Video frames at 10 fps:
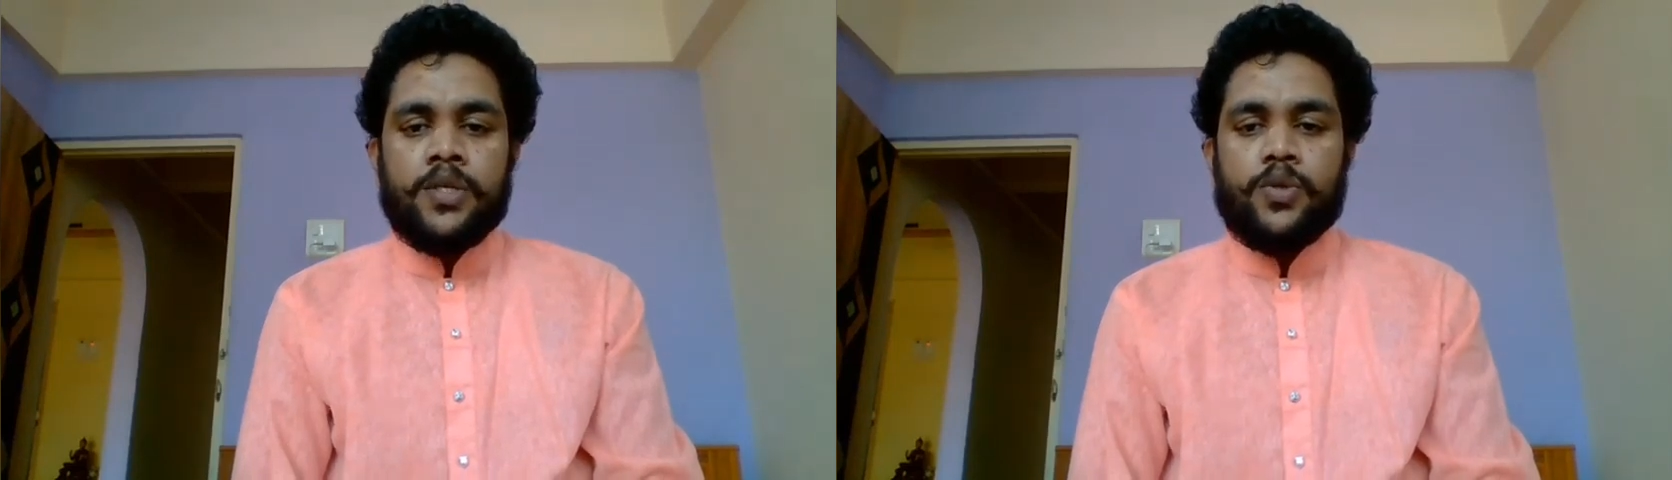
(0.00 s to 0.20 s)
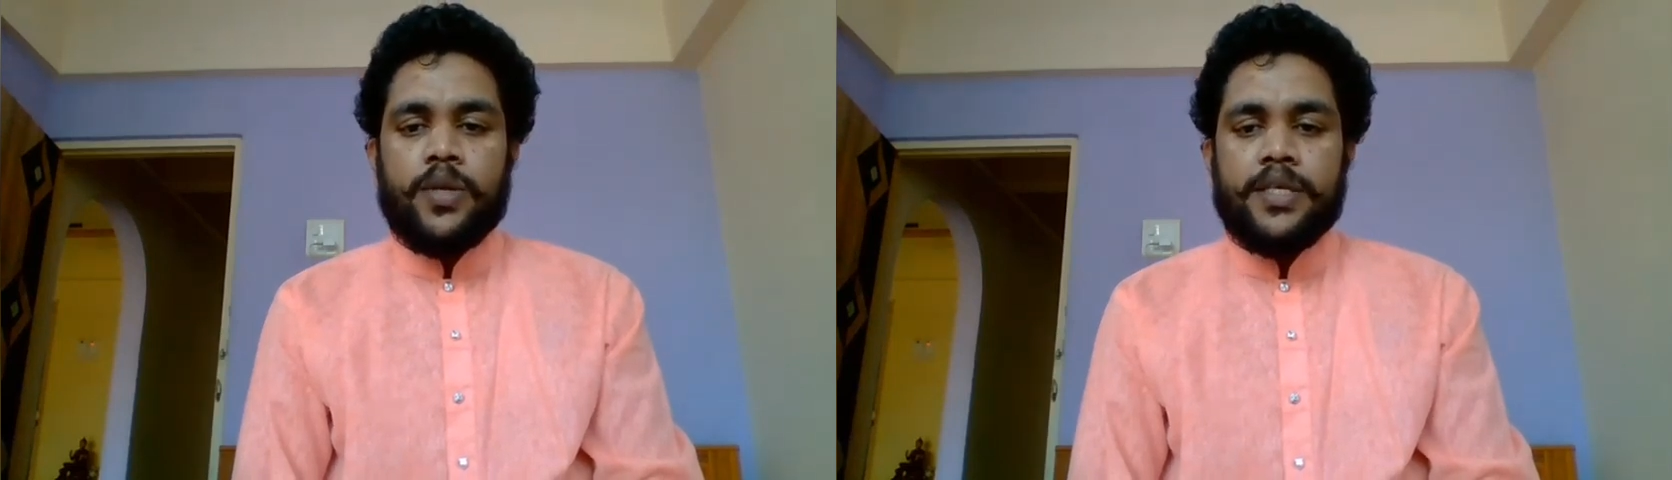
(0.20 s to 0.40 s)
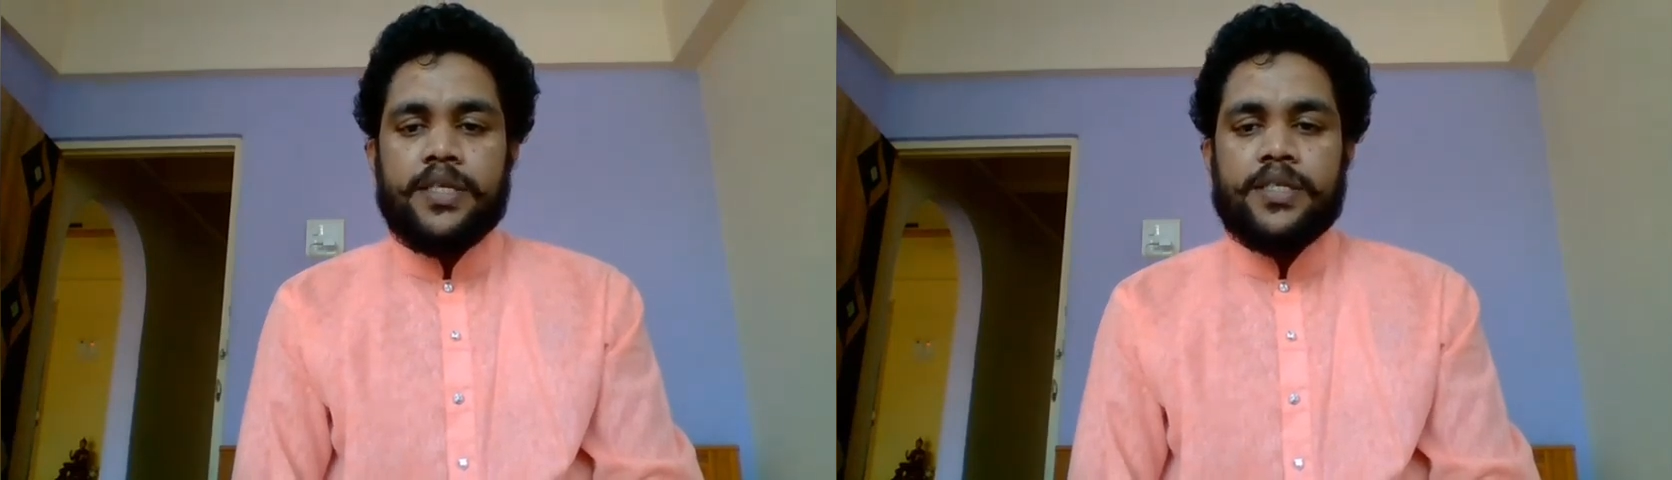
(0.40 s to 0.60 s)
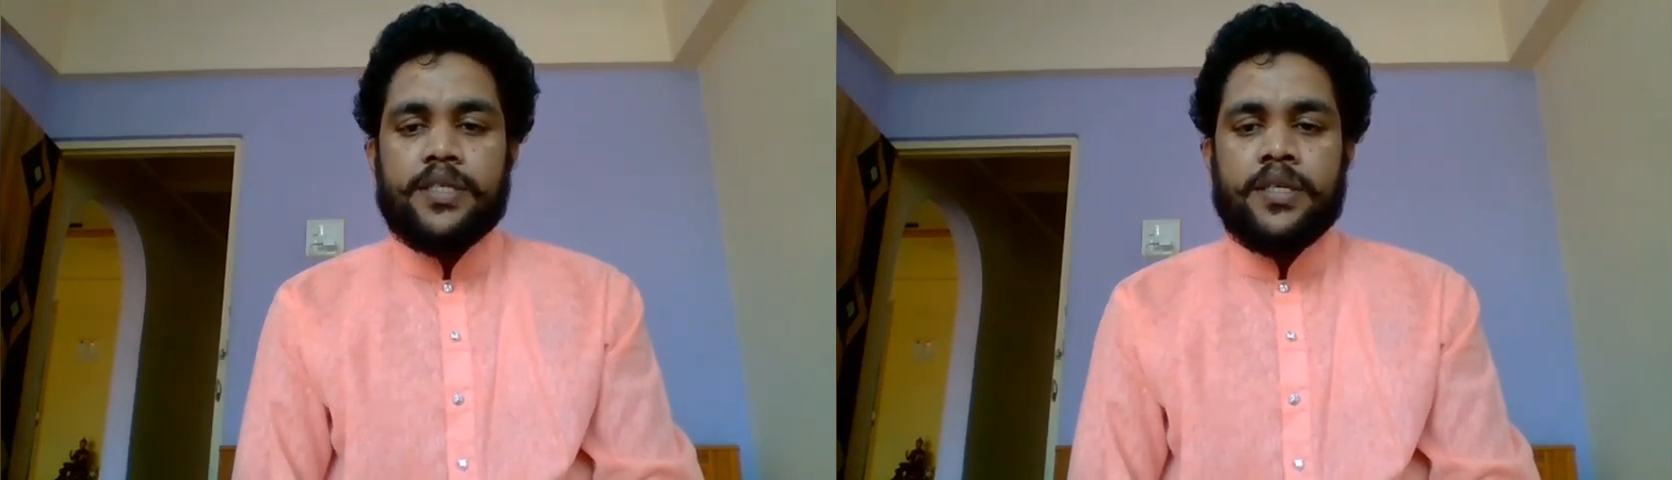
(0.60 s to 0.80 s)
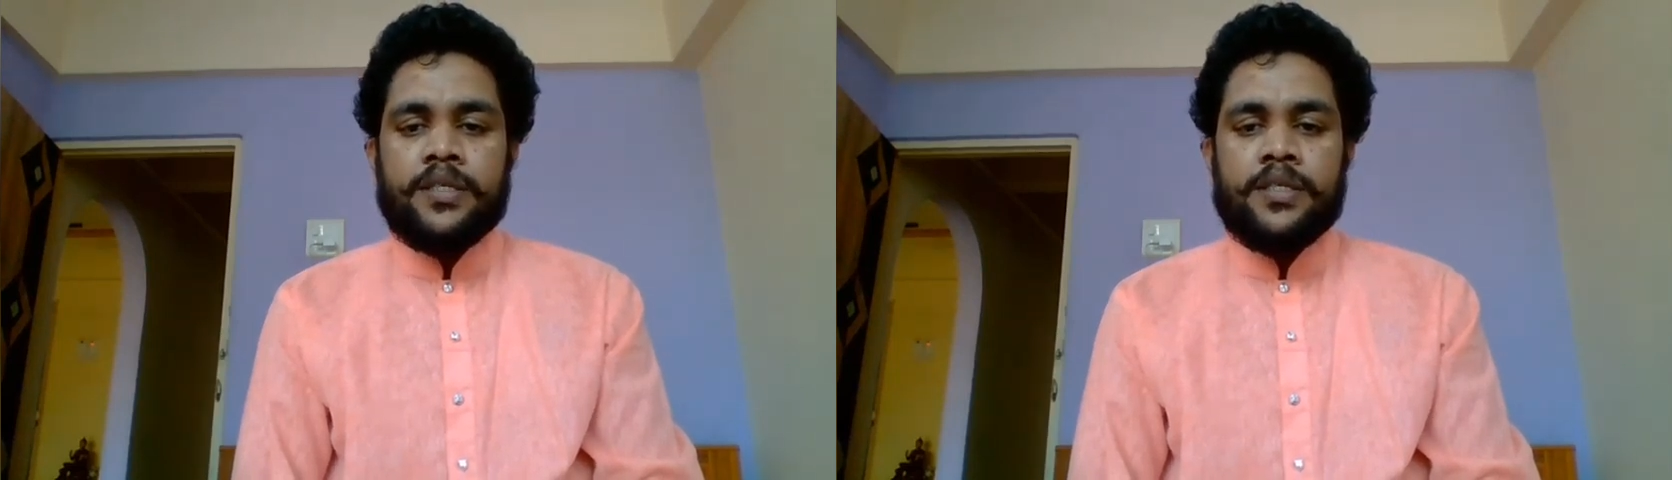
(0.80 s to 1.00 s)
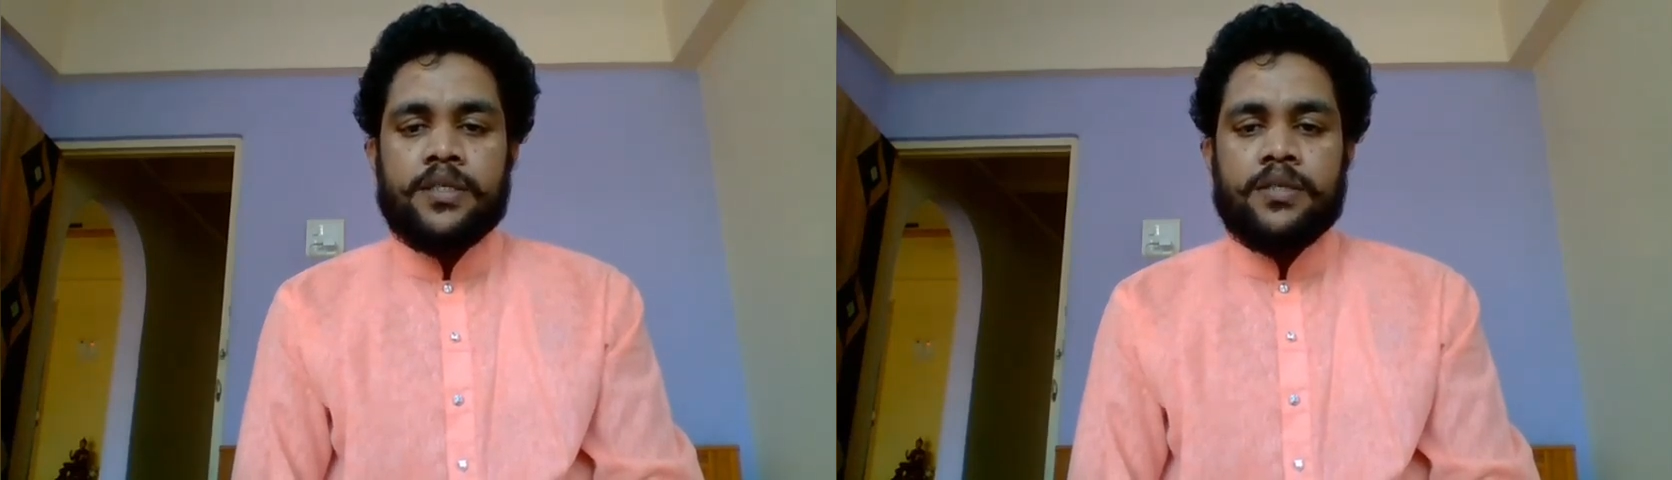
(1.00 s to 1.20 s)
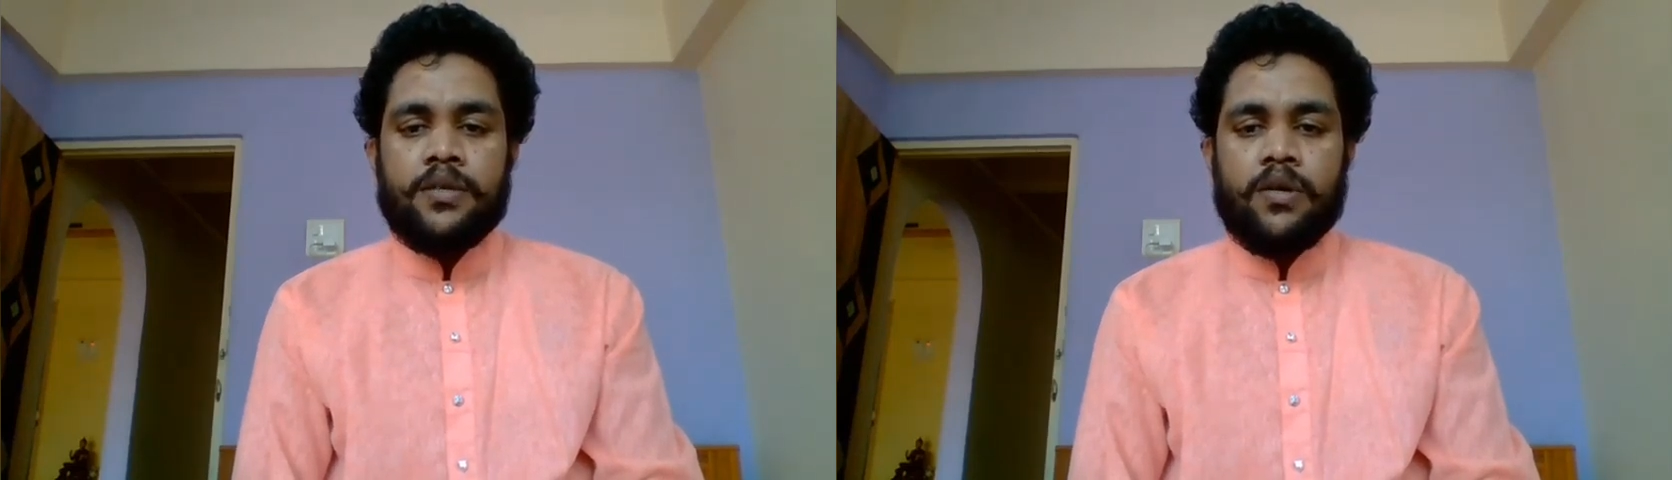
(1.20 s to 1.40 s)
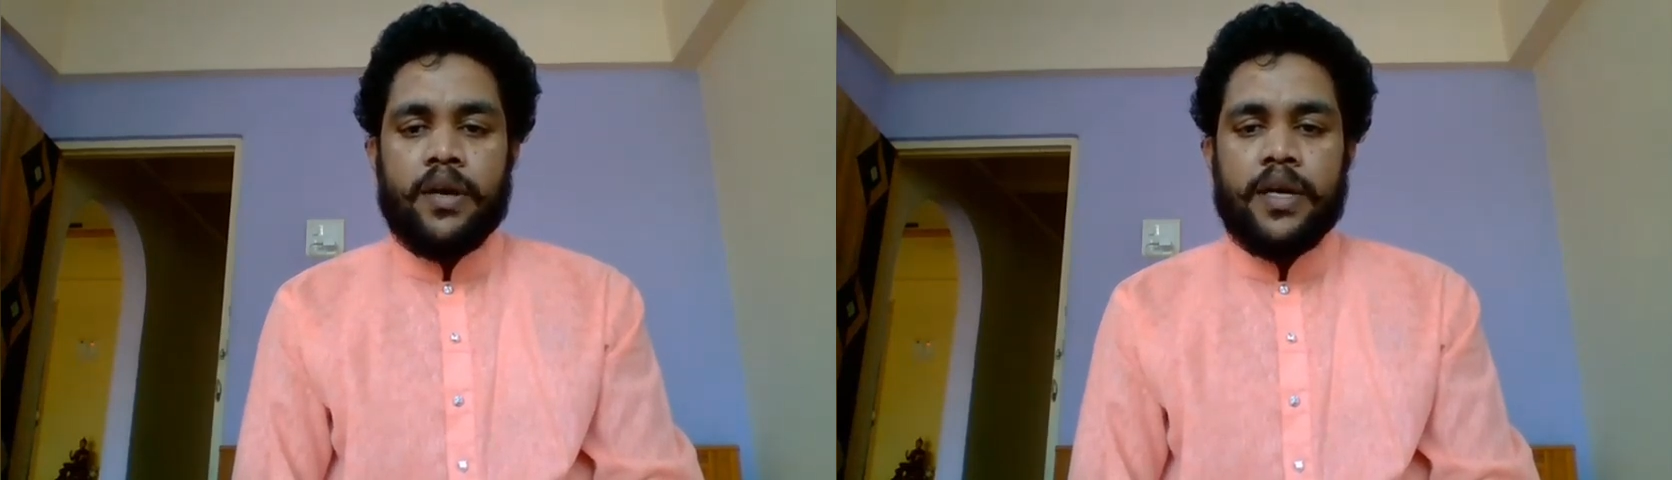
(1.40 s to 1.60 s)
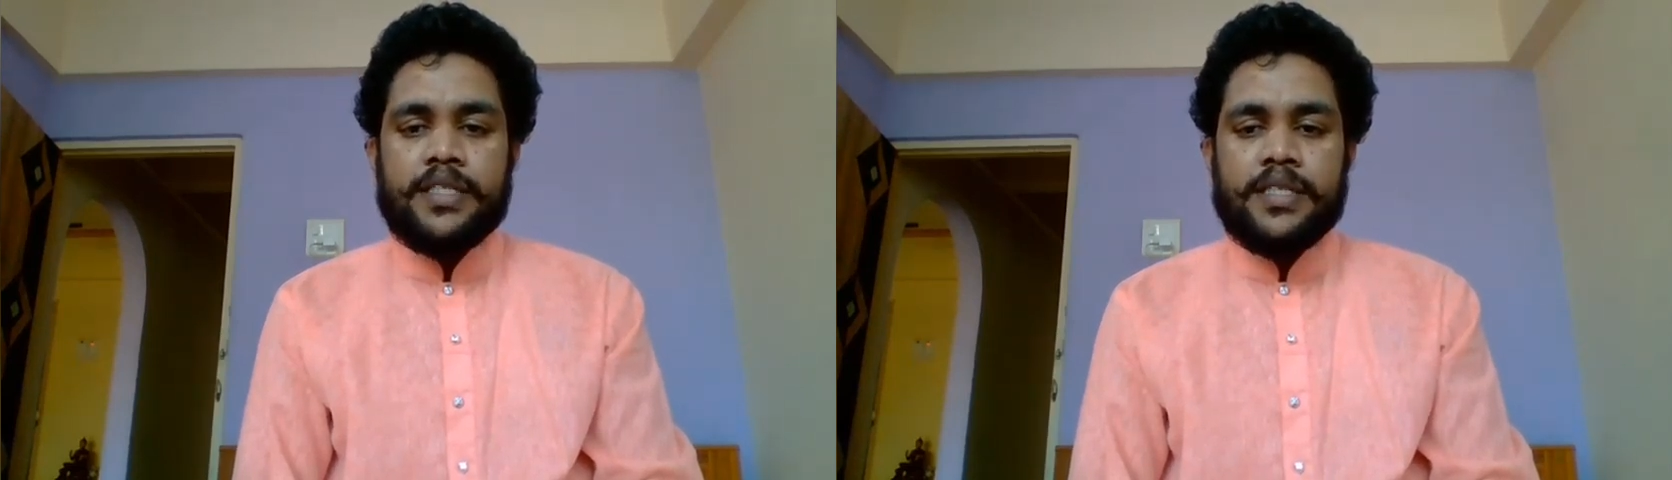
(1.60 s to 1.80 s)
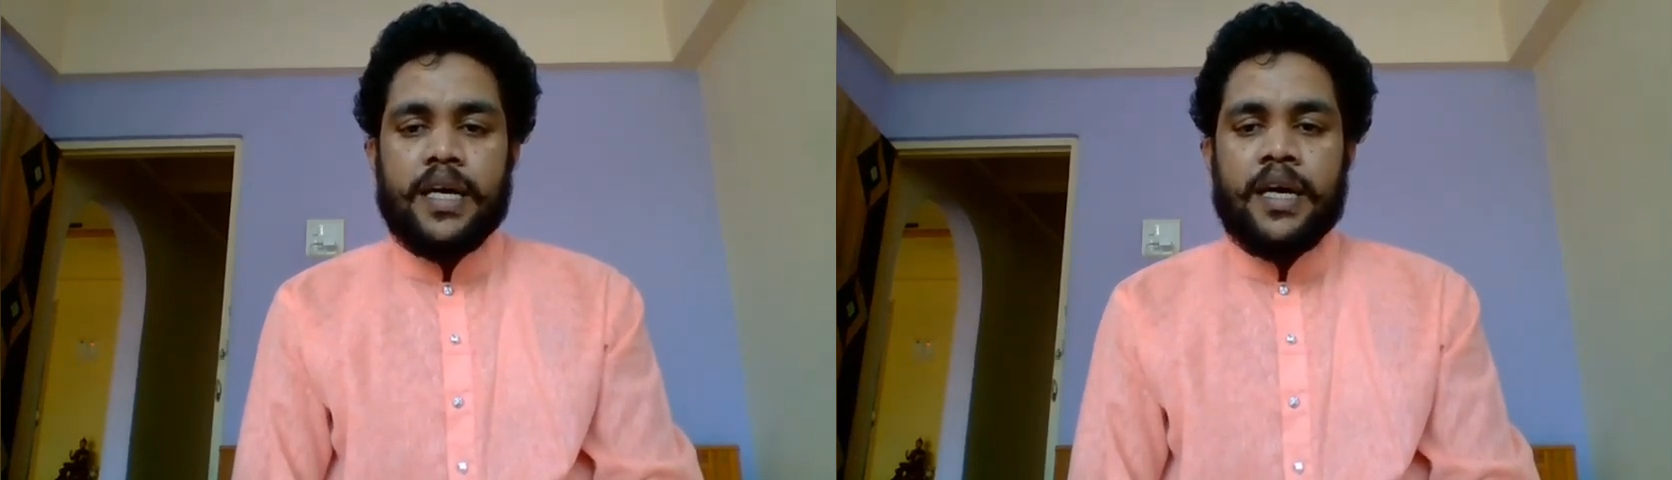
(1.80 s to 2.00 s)
So let's discuss or
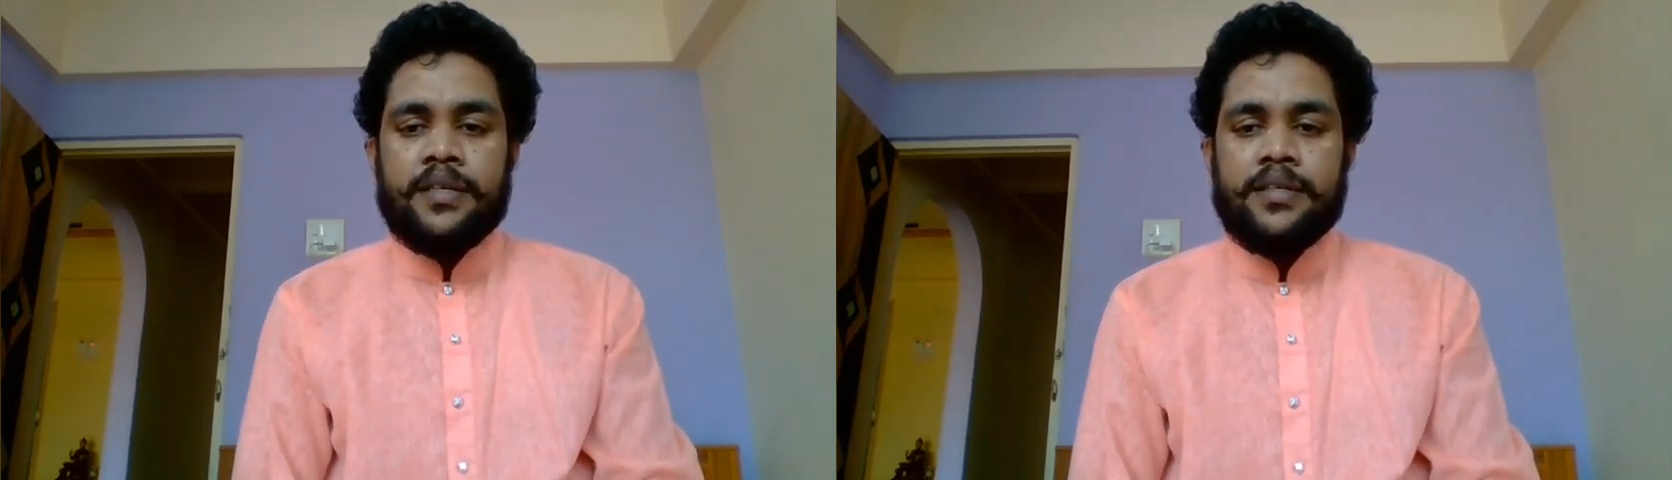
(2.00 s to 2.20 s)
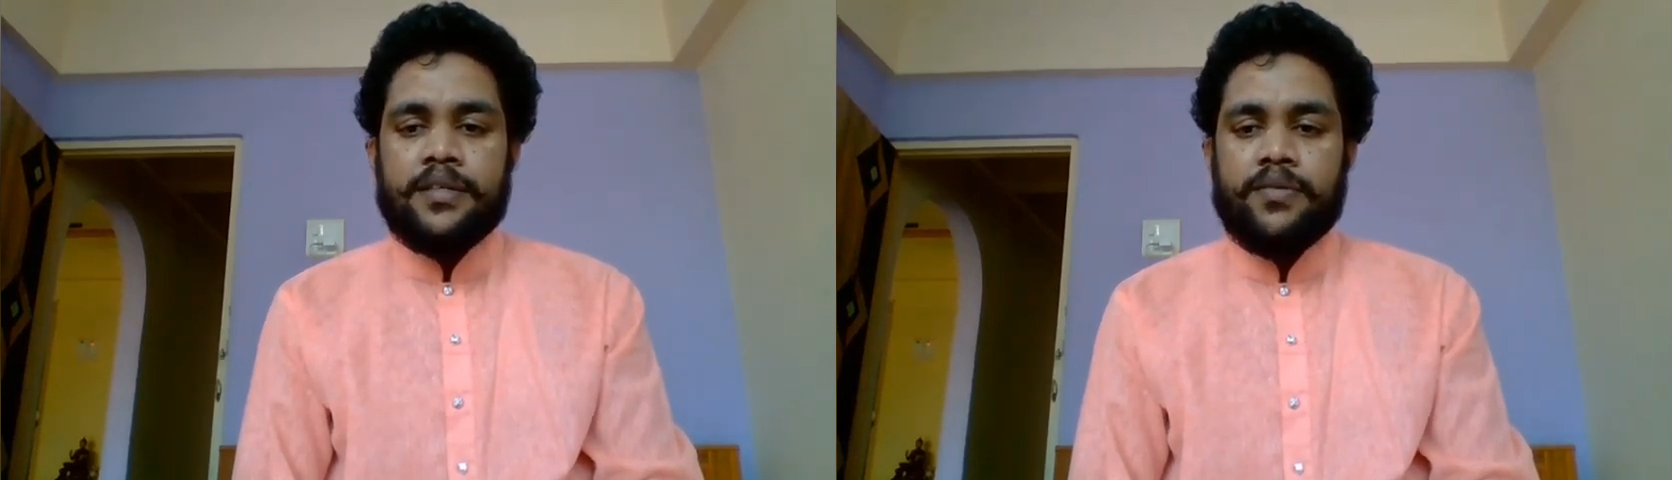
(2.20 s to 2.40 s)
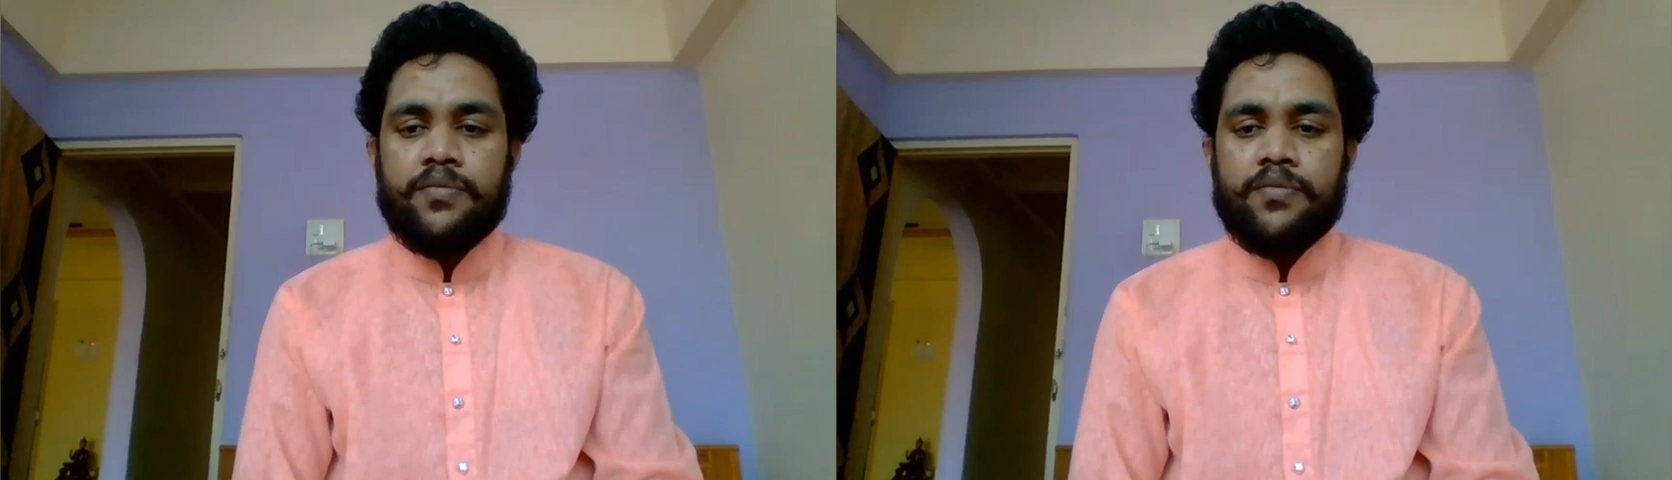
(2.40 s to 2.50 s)
let's start